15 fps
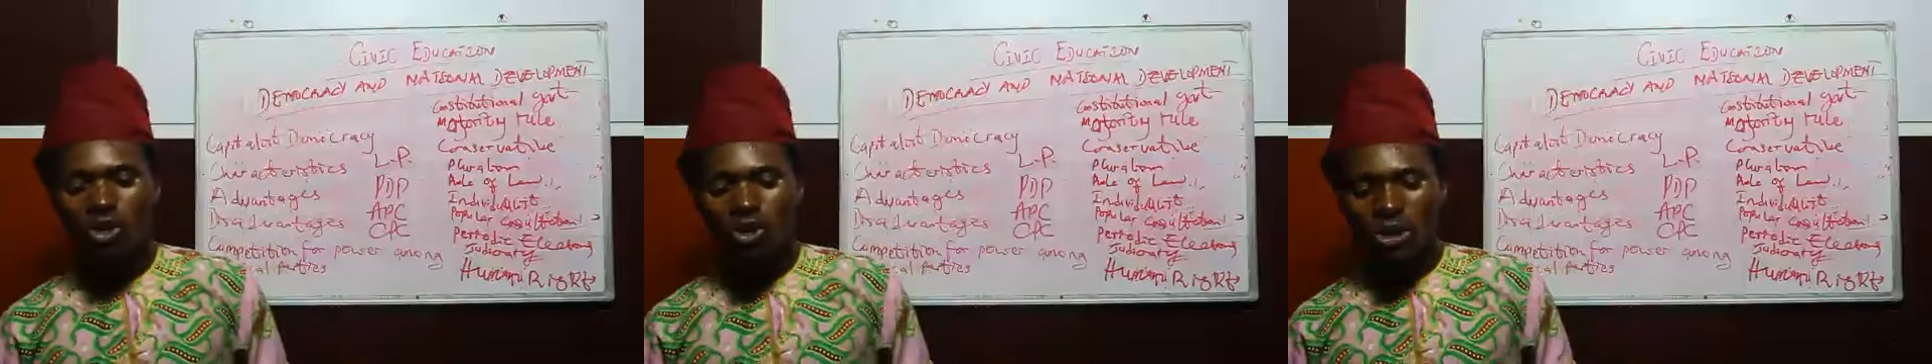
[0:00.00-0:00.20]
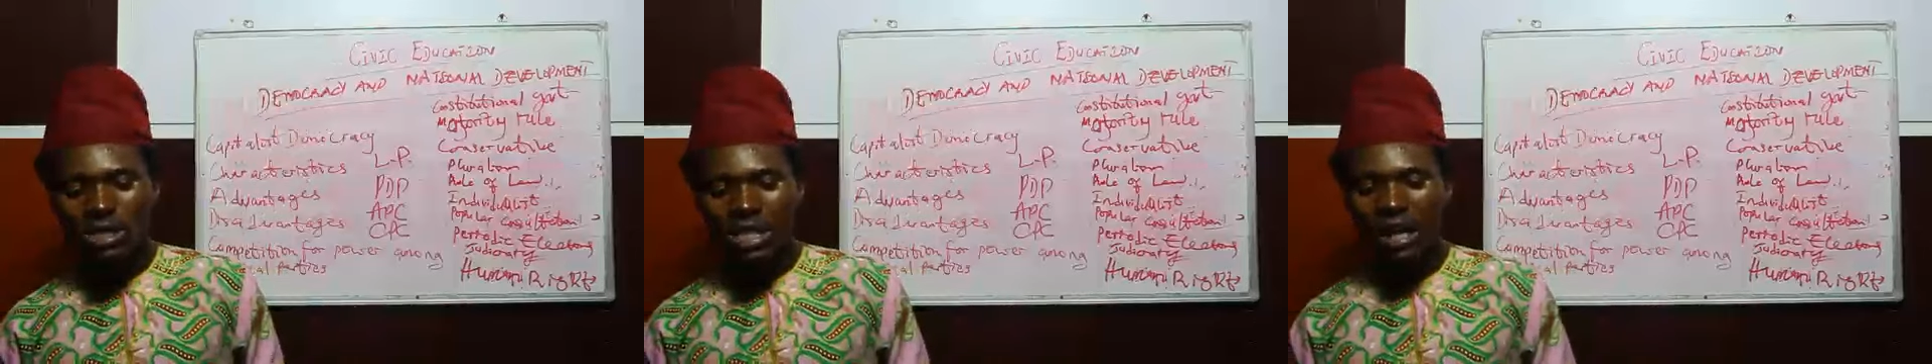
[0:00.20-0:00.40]

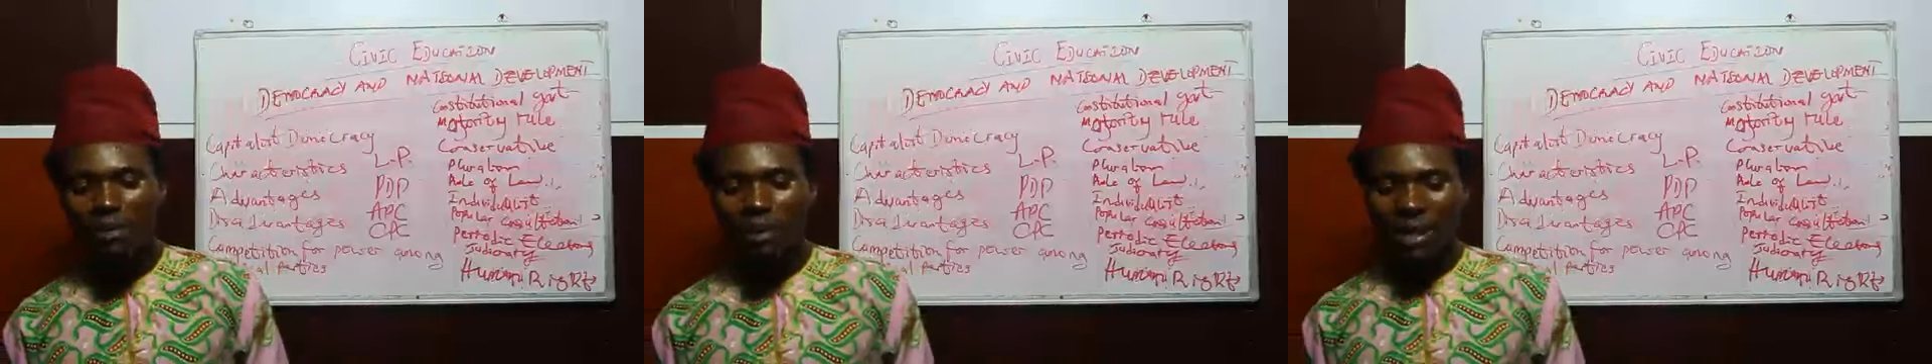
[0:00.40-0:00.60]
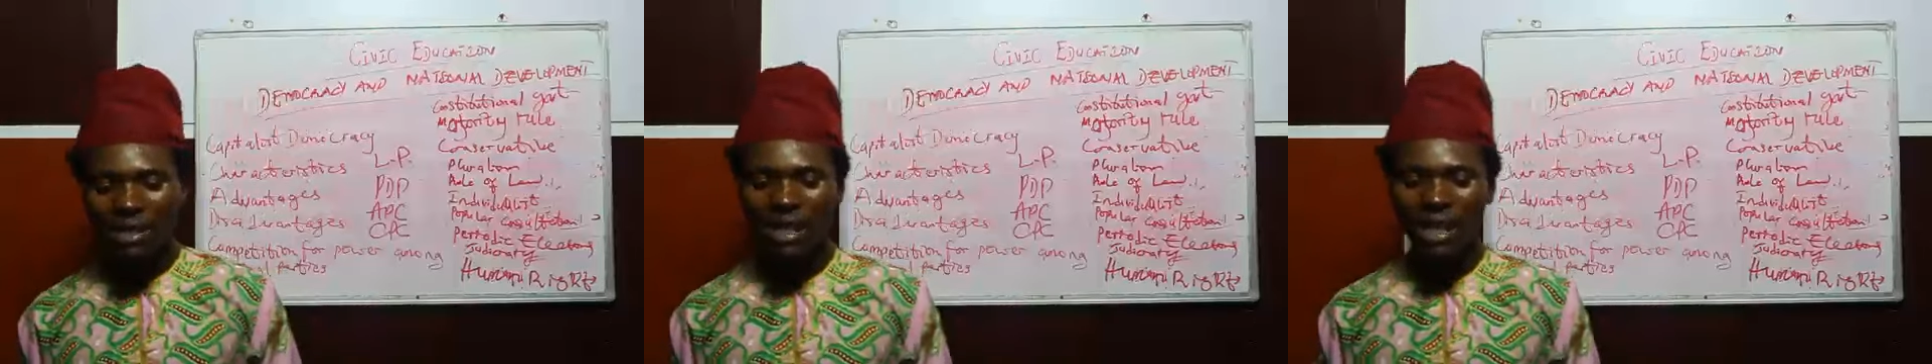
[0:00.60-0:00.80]
to send
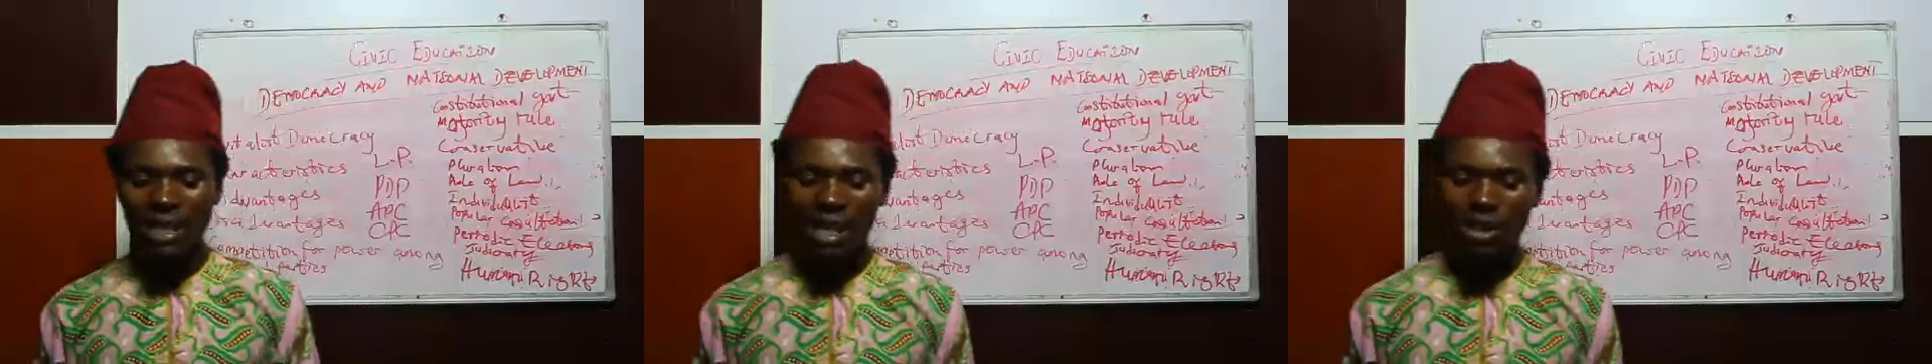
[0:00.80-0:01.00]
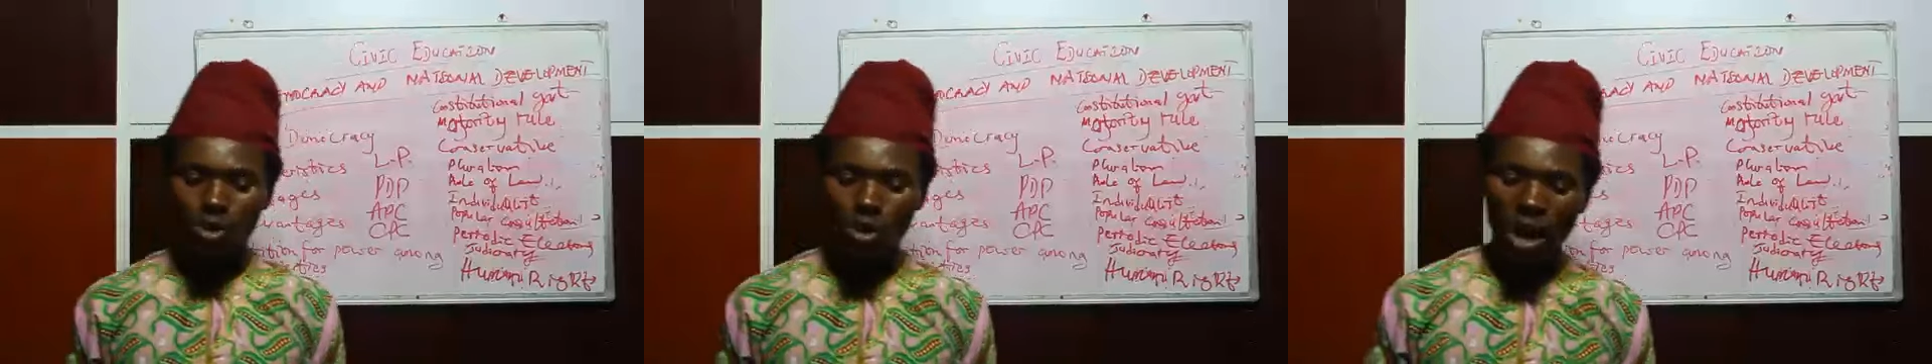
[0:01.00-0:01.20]
party
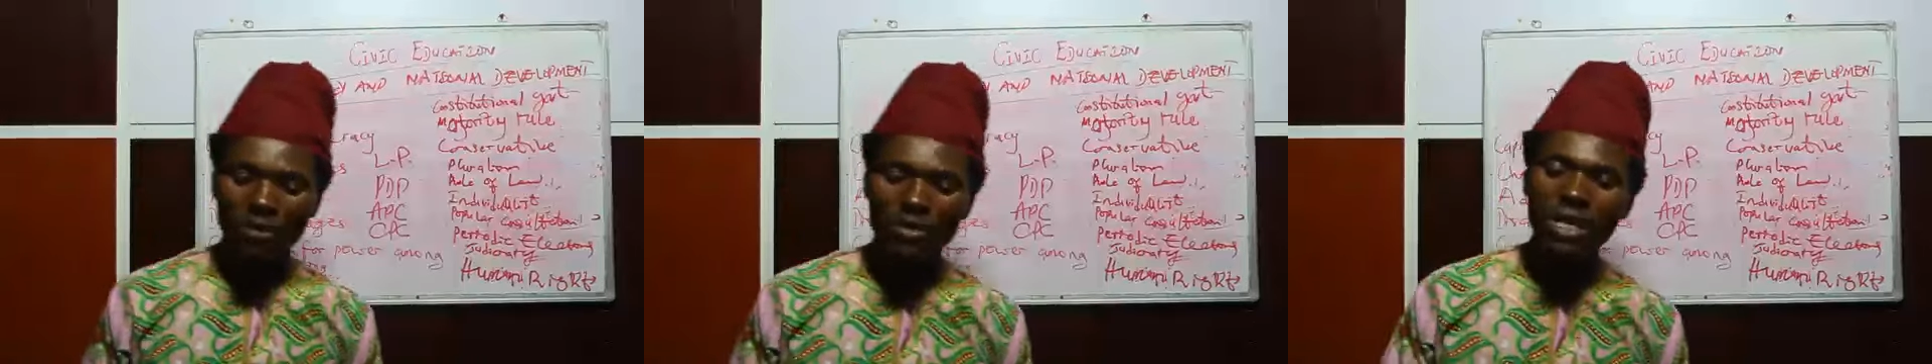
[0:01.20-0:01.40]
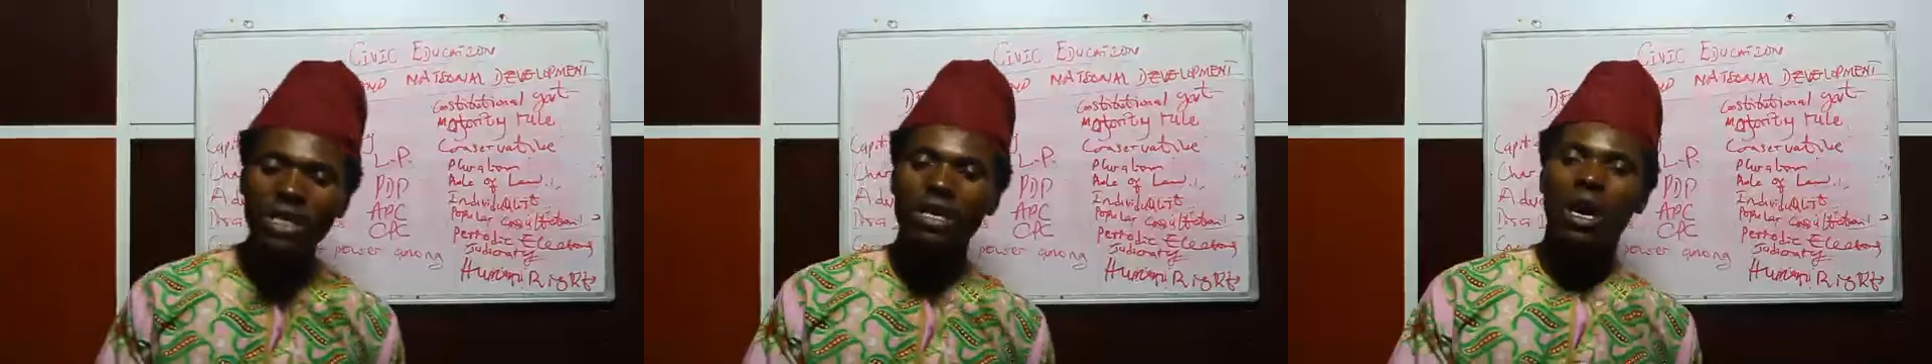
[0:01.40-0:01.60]
agents to
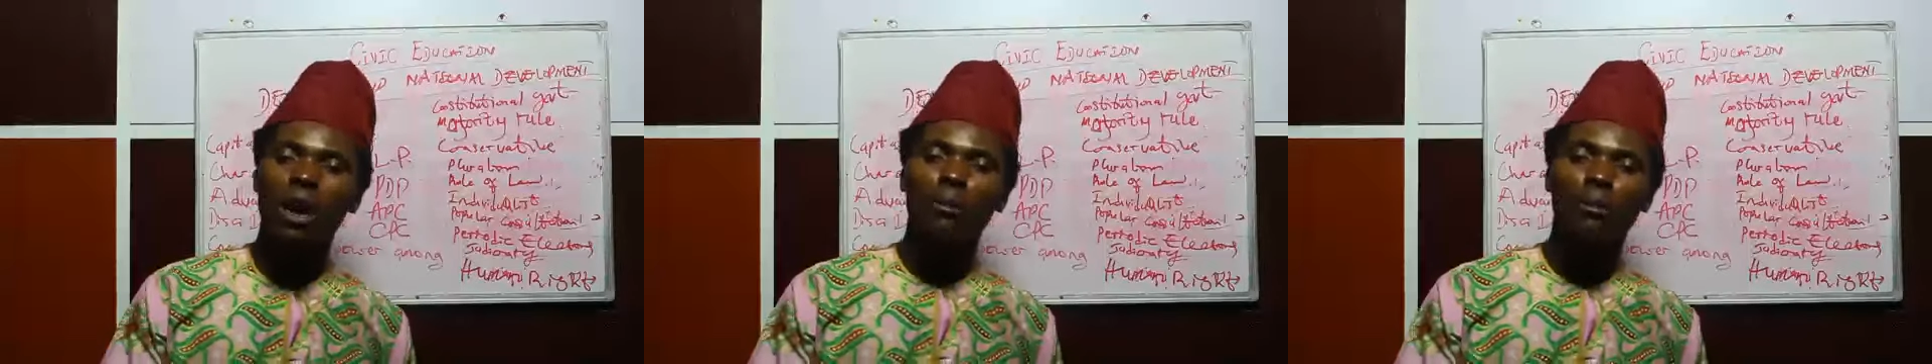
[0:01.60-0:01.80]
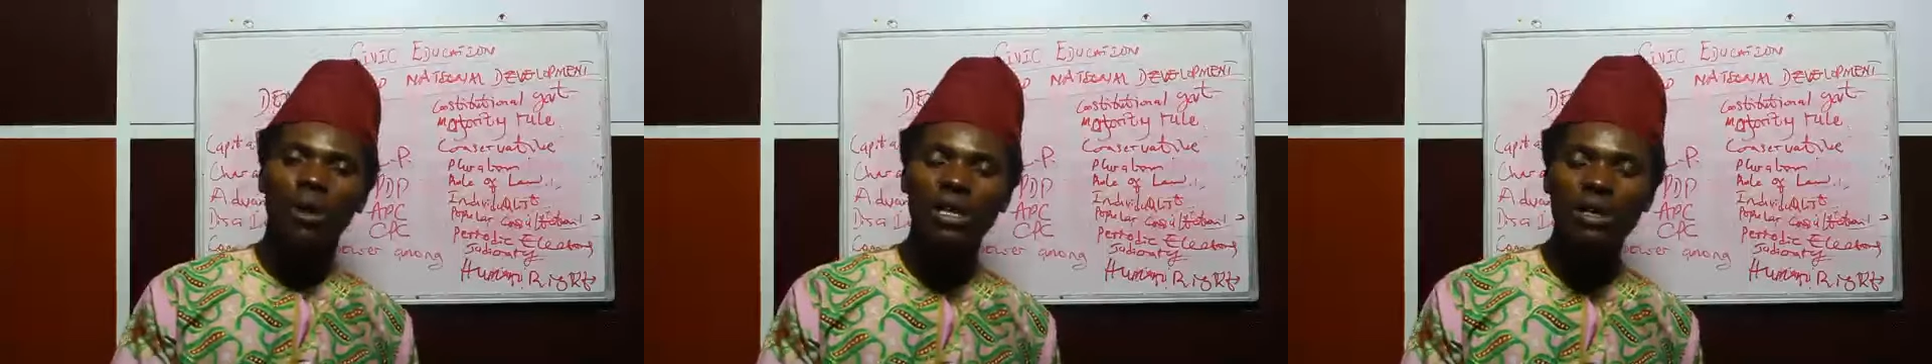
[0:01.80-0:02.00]
every
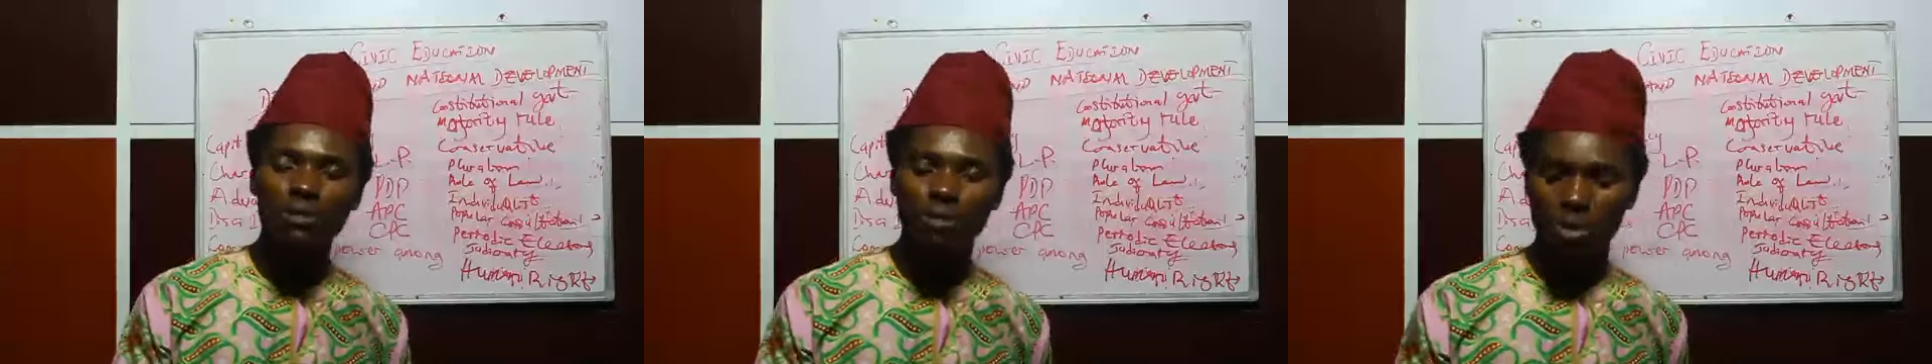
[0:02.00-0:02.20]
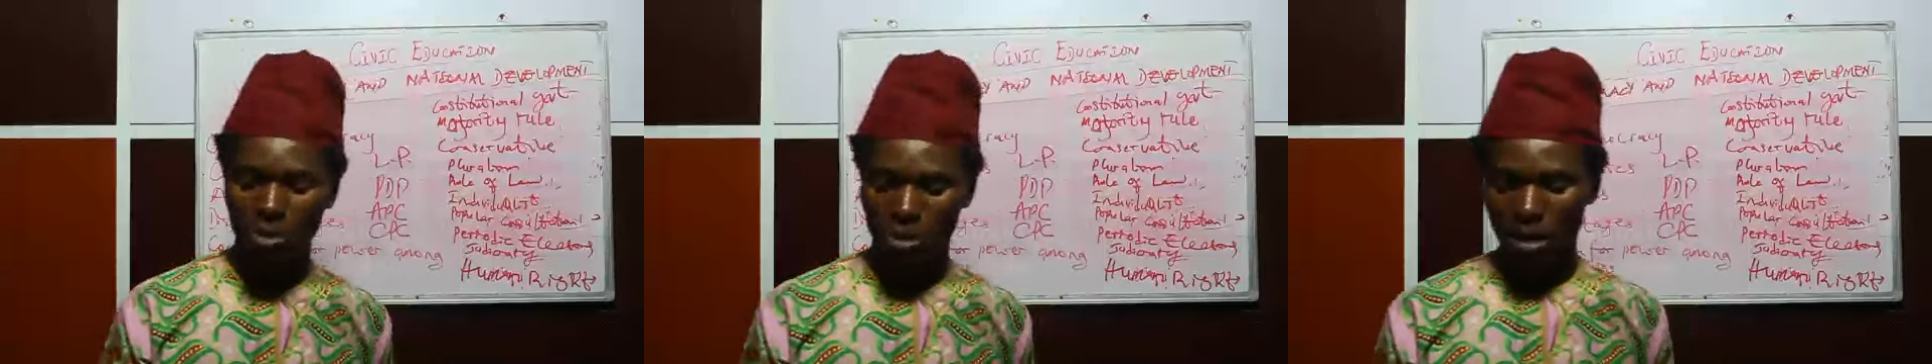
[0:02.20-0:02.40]
polling
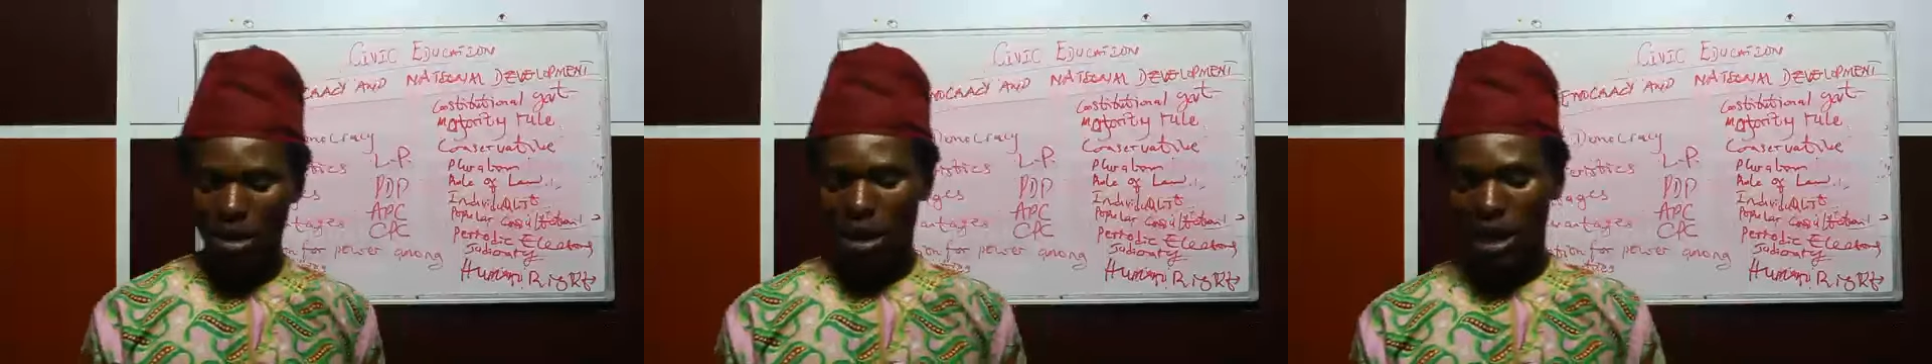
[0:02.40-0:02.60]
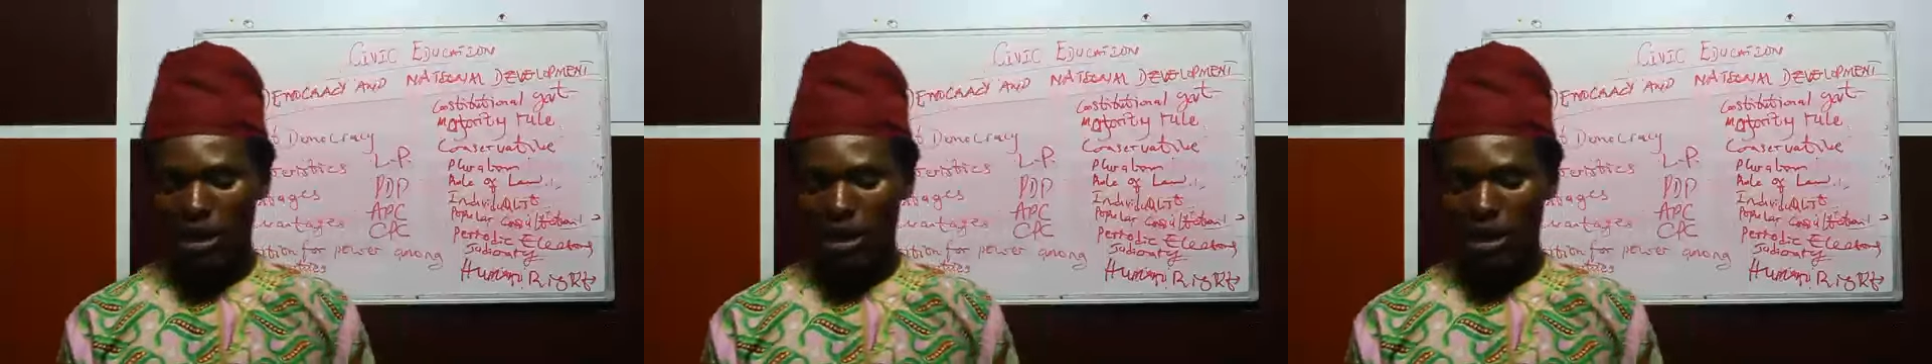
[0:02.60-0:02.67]
booth,